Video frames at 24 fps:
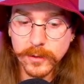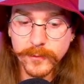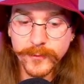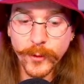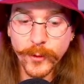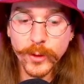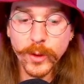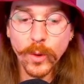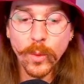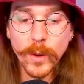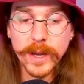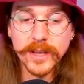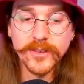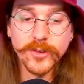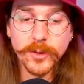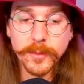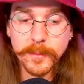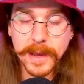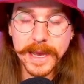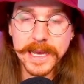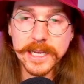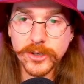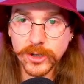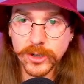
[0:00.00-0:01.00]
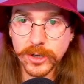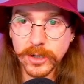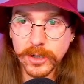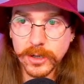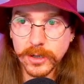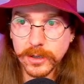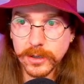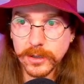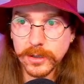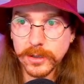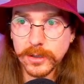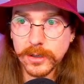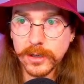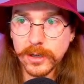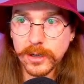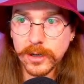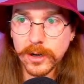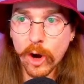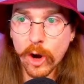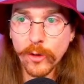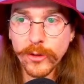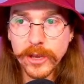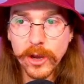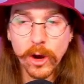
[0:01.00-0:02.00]
for the winter major
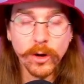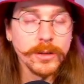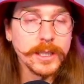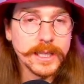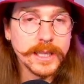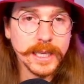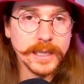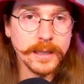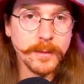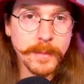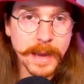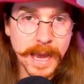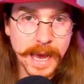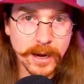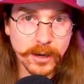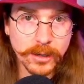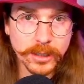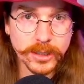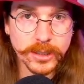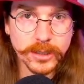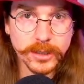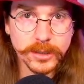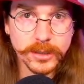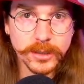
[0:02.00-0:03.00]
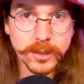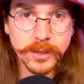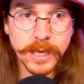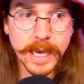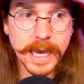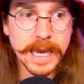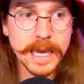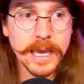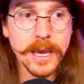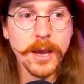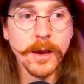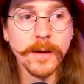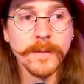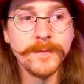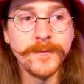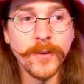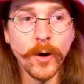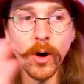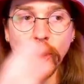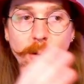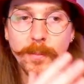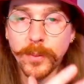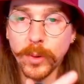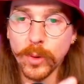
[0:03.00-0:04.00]
are the only thing that matters, okay?
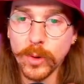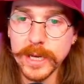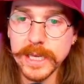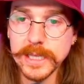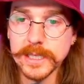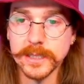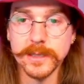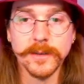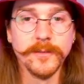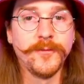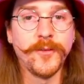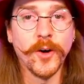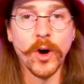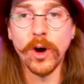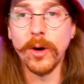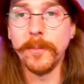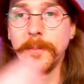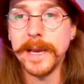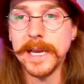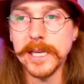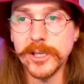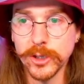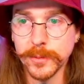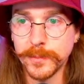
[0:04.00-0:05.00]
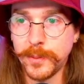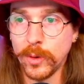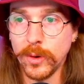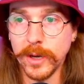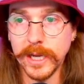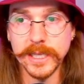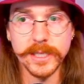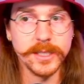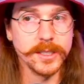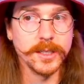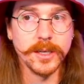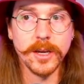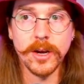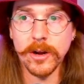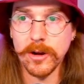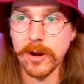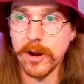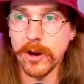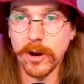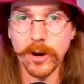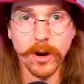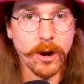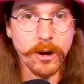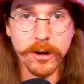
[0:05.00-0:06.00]
Fall points, fall major points are,
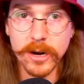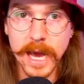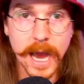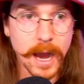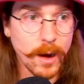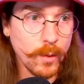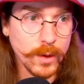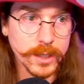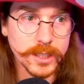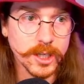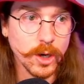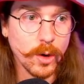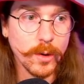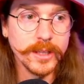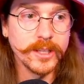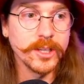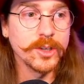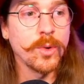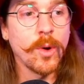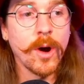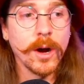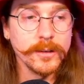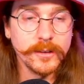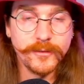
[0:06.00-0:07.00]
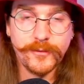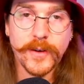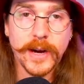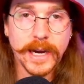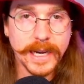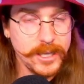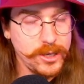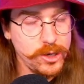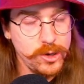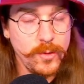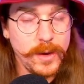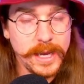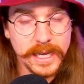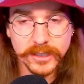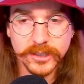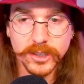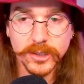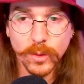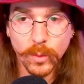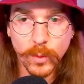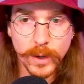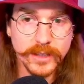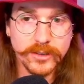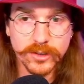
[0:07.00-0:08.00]
are, are not what's going to qualify you into
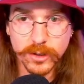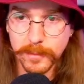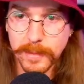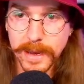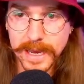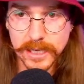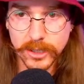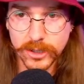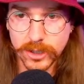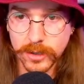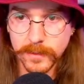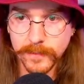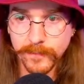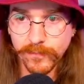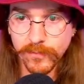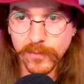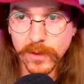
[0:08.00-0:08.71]
the winter major